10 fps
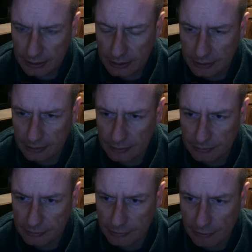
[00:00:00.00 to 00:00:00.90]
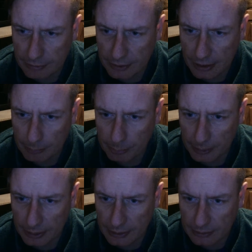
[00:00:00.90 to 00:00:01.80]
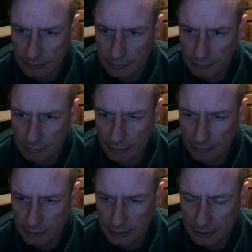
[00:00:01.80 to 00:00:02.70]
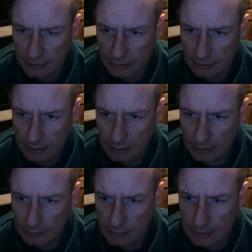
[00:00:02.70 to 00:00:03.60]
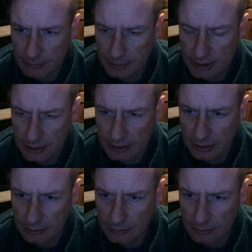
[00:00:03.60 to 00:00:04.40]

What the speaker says: in the Luftwaffe camp, and the Luftwaffe Eagle was missing a